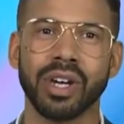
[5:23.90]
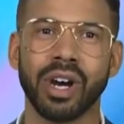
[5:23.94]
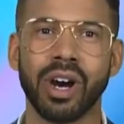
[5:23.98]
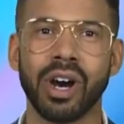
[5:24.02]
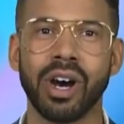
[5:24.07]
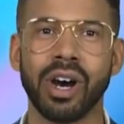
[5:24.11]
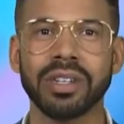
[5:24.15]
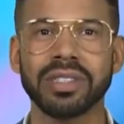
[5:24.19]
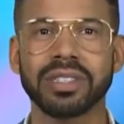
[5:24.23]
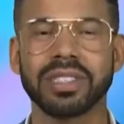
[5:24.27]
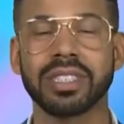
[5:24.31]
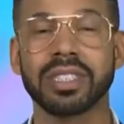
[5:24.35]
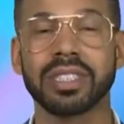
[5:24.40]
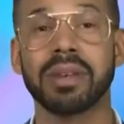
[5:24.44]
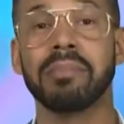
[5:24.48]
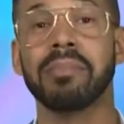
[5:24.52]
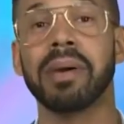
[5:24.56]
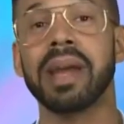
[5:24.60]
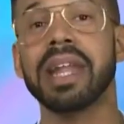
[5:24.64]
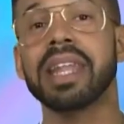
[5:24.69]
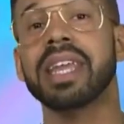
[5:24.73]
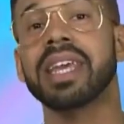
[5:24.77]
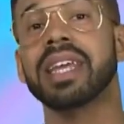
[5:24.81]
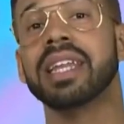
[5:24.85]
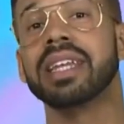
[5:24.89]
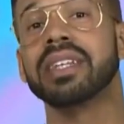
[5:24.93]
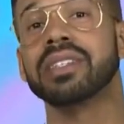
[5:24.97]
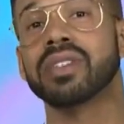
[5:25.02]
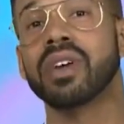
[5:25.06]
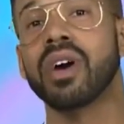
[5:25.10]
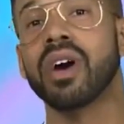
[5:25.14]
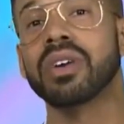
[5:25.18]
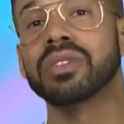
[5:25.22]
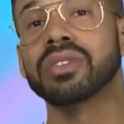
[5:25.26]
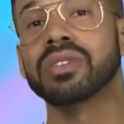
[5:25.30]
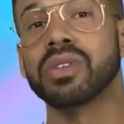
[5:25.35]
toss. Pinion
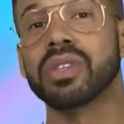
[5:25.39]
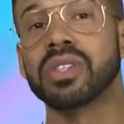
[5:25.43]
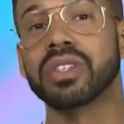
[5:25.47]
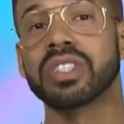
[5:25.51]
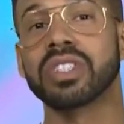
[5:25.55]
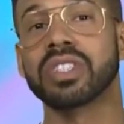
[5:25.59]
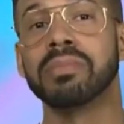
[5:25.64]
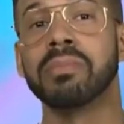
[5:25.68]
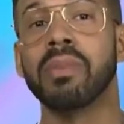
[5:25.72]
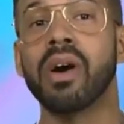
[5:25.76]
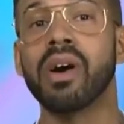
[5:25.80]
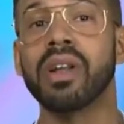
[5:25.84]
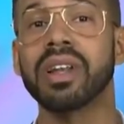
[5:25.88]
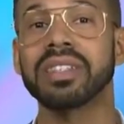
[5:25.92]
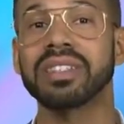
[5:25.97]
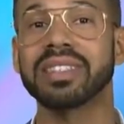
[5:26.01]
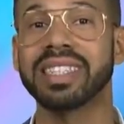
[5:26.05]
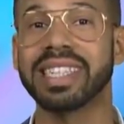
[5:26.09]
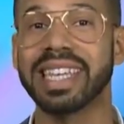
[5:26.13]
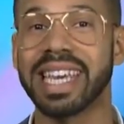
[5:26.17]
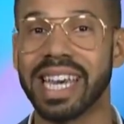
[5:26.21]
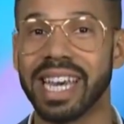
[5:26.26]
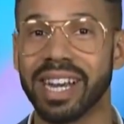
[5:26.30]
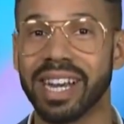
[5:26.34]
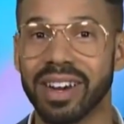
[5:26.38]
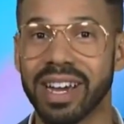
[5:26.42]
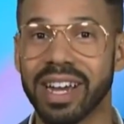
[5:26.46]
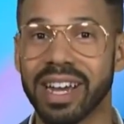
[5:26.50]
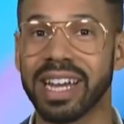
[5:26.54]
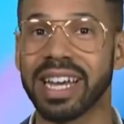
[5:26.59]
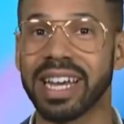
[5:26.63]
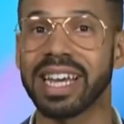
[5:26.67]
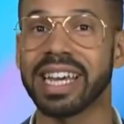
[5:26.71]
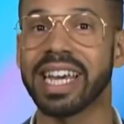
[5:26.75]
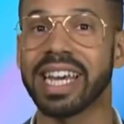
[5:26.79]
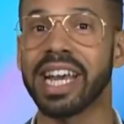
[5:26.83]
is also the smallest gear
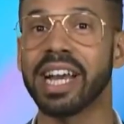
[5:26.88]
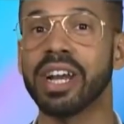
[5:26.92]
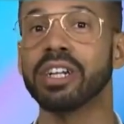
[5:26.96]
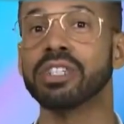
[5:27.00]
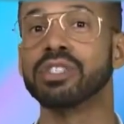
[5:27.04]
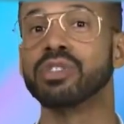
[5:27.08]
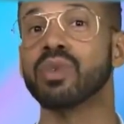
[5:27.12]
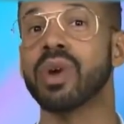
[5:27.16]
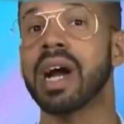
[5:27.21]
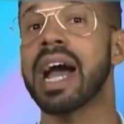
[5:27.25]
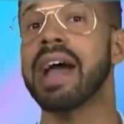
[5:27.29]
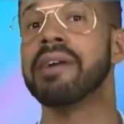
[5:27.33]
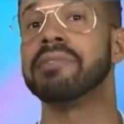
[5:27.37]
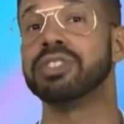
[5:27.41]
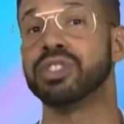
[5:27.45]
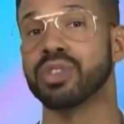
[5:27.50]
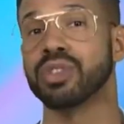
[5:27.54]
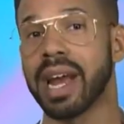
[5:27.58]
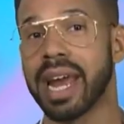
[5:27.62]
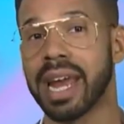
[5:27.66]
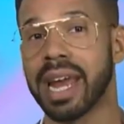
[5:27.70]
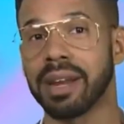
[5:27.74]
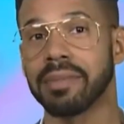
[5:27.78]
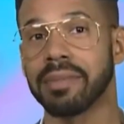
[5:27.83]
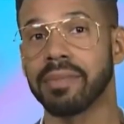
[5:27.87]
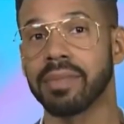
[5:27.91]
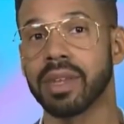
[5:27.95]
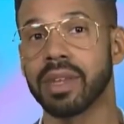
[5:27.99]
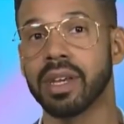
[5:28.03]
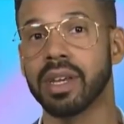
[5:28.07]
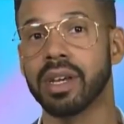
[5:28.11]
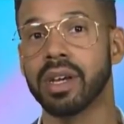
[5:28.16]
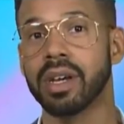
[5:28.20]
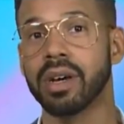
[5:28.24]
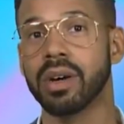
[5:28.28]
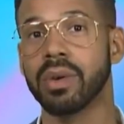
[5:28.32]
in a gear drivetrain,
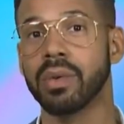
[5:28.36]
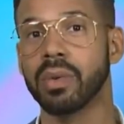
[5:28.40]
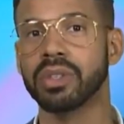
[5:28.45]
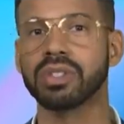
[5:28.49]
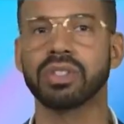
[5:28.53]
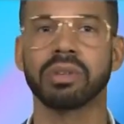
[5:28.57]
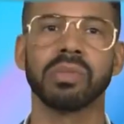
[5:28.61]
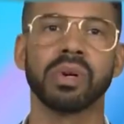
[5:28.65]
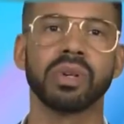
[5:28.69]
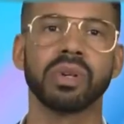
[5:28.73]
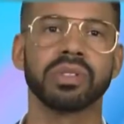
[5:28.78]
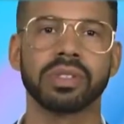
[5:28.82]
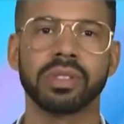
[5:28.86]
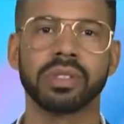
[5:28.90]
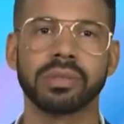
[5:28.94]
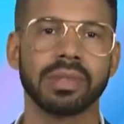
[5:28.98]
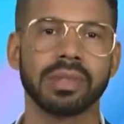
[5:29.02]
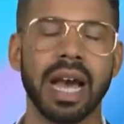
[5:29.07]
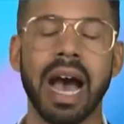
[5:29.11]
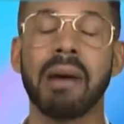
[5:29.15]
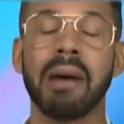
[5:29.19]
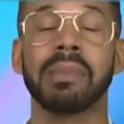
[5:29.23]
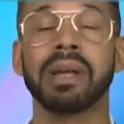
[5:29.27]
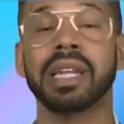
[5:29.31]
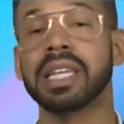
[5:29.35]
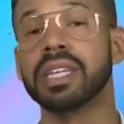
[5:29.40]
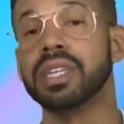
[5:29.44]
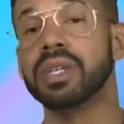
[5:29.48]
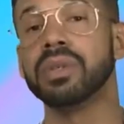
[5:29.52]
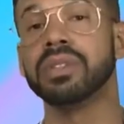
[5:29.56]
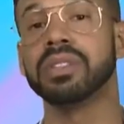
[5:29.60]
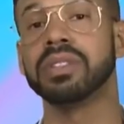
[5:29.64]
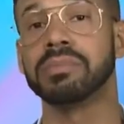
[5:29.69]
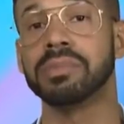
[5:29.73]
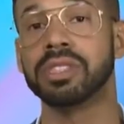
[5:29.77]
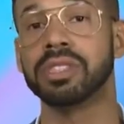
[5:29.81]
which are most commonly
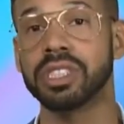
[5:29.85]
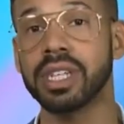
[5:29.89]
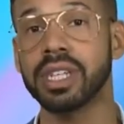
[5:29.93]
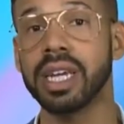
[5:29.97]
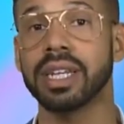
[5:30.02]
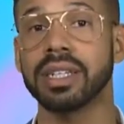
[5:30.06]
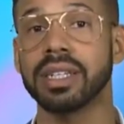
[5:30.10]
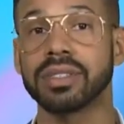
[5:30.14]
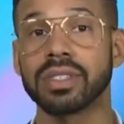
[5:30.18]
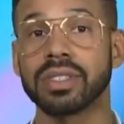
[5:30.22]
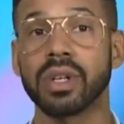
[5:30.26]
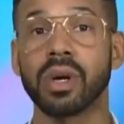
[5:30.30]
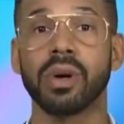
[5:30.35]
used in machines.